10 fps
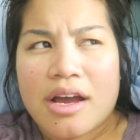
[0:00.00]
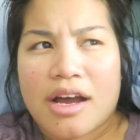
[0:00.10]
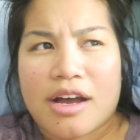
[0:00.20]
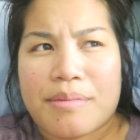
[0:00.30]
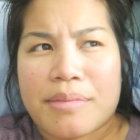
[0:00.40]

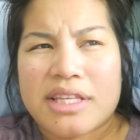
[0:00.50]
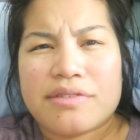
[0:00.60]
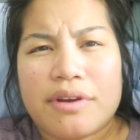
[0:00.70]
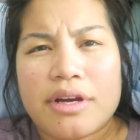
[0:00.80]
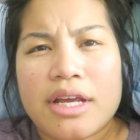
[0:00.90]
Um, it's
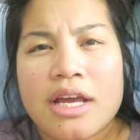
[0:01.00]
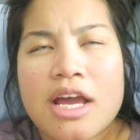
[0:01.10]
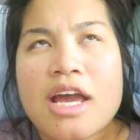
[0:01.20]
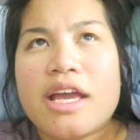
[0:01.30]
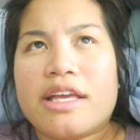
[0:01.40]
a very,
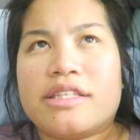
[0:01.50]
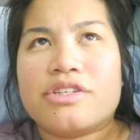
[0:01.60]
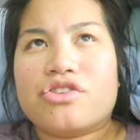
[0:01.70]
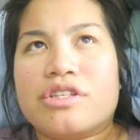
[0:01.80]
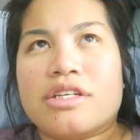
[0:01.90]
it's
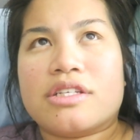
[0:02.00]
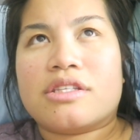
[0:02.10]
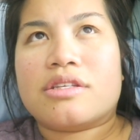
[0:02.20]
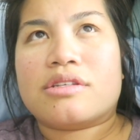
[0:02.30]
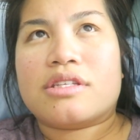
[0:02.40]
interesting
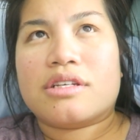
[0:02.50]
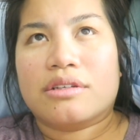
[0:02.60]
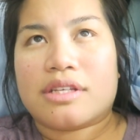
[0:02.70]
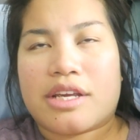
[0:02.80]
because the singles